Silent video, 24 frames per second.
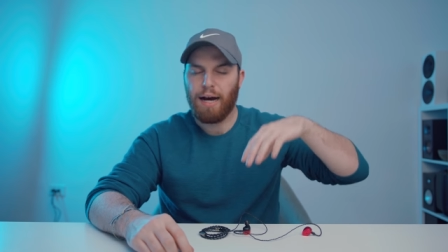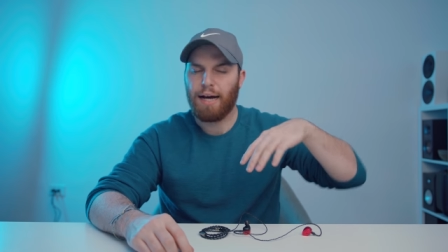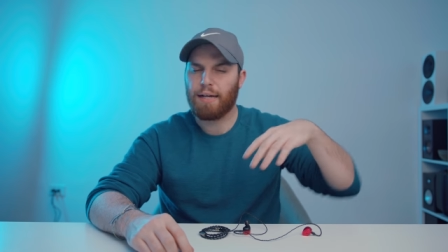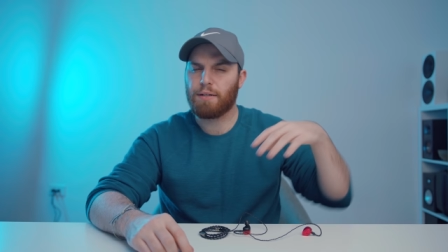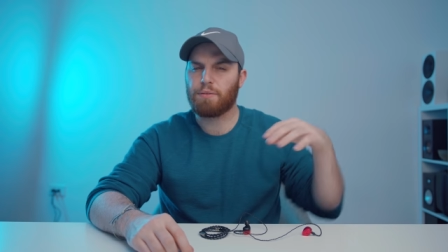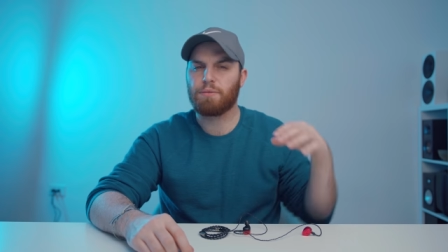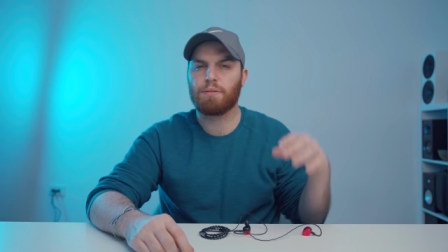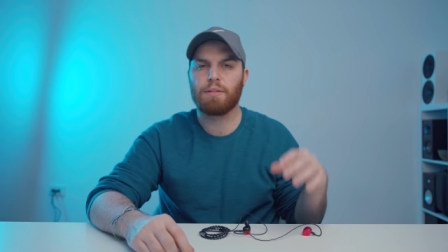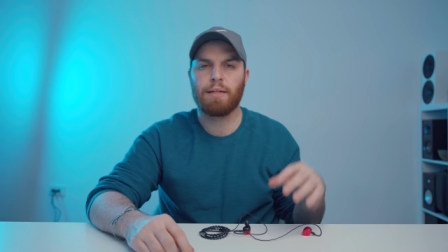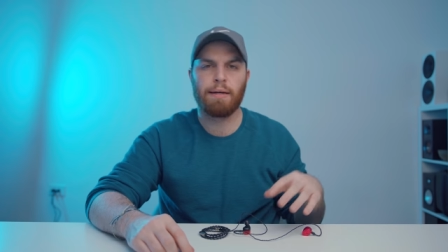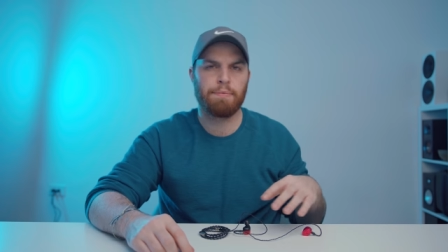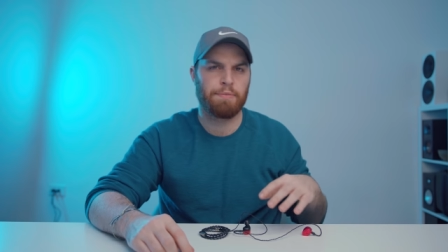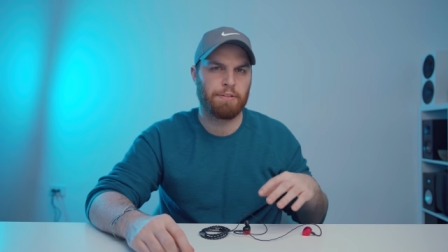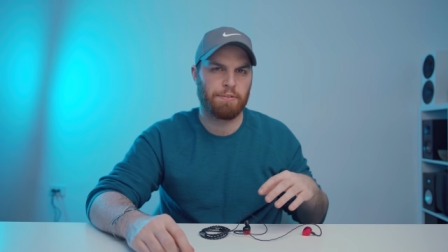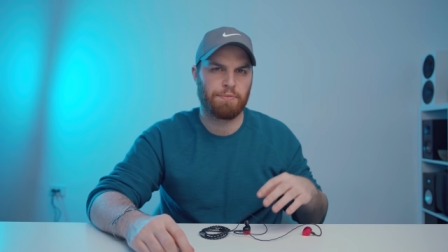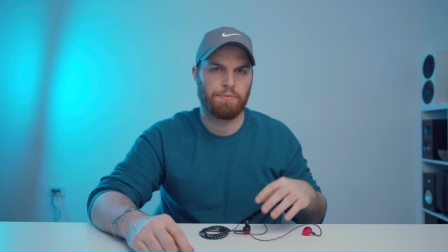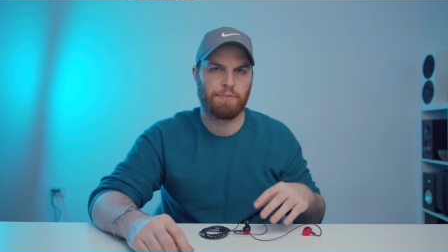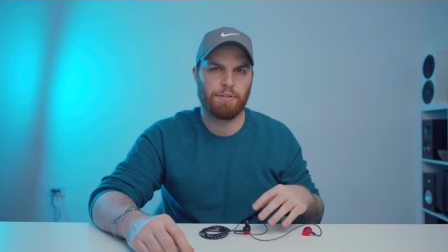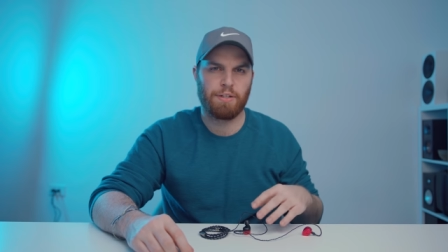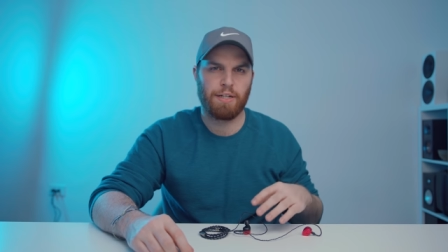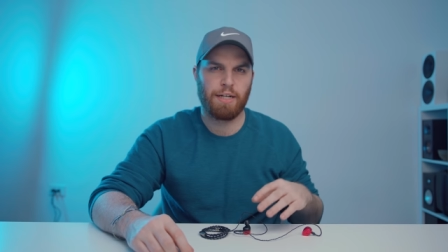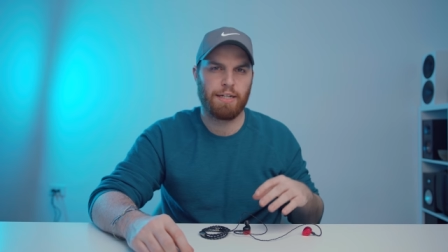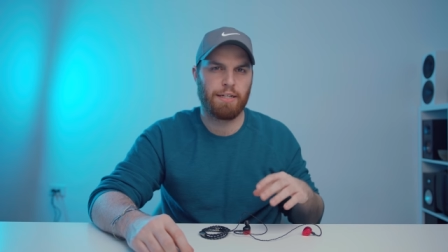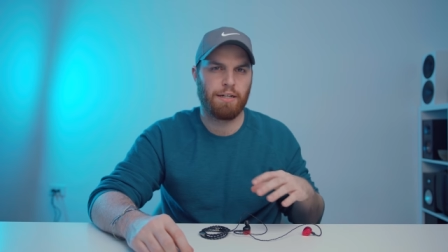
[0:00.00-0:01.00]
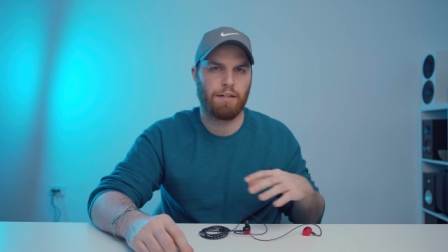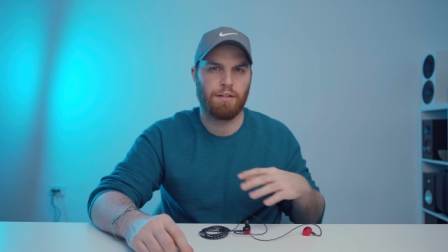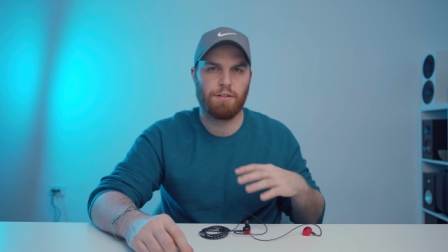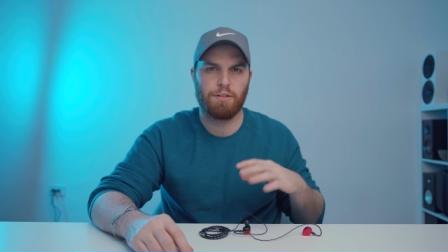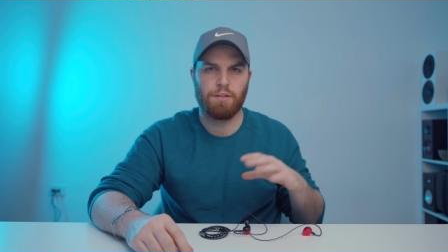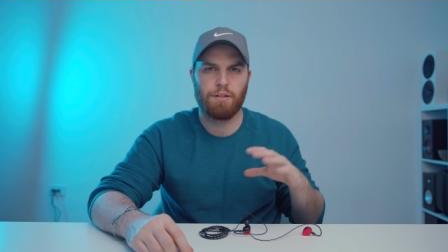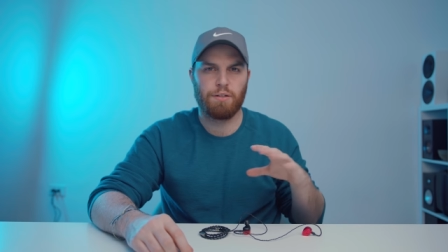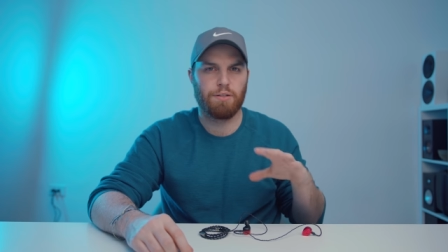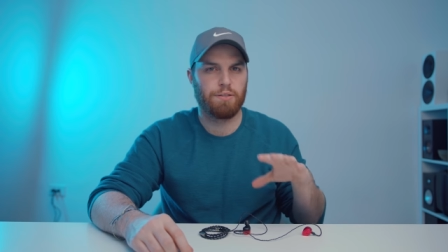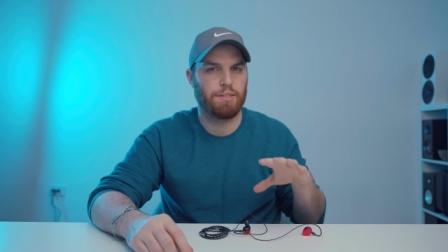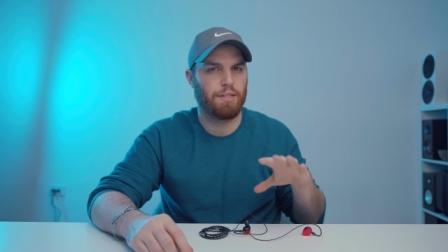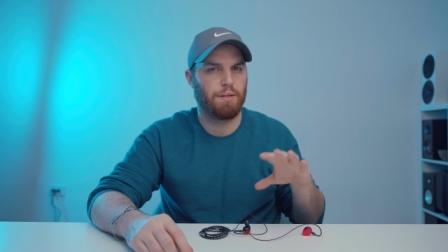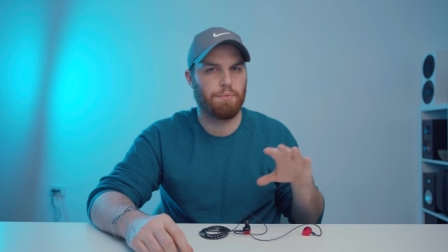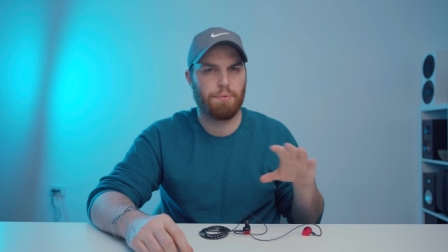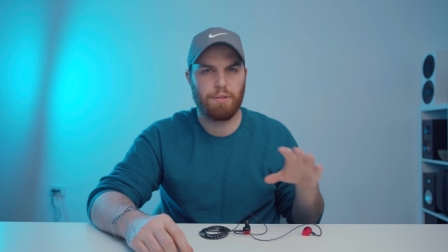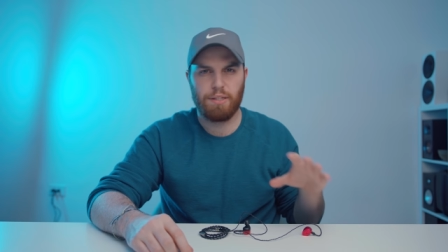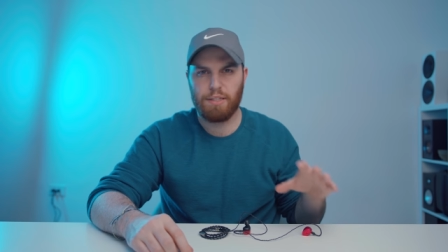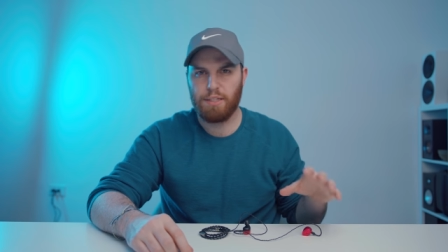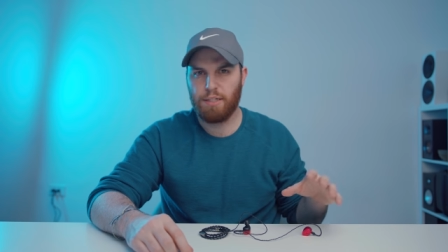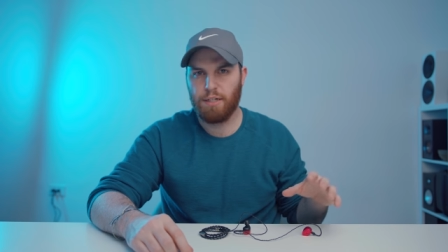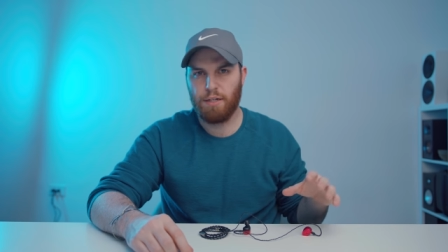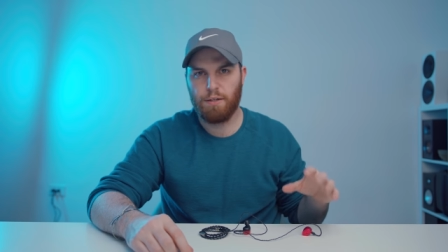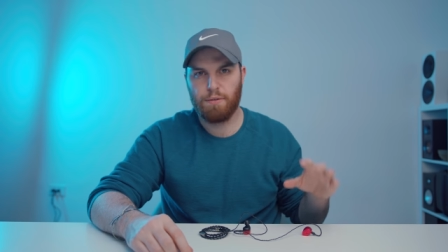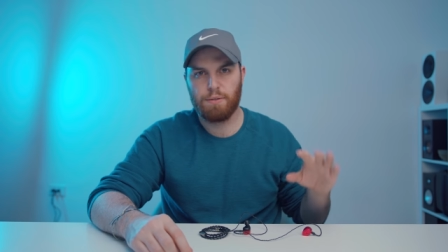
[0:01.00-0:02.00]
I don't love it for $900. I
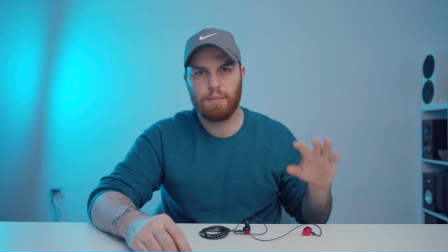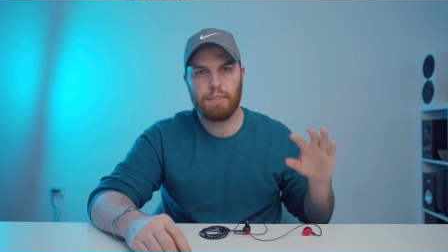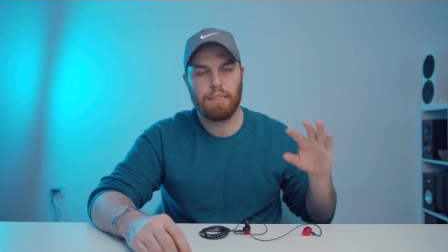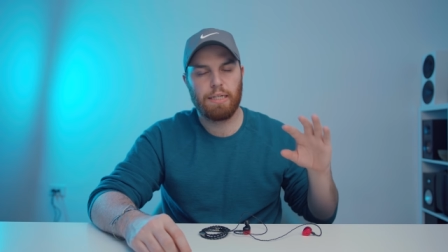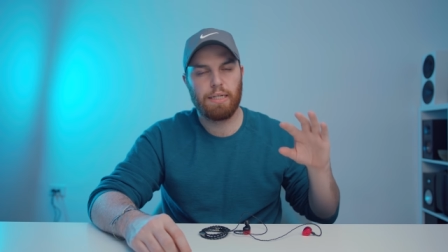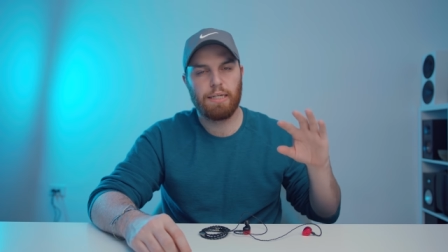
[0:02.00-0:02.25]
really don't.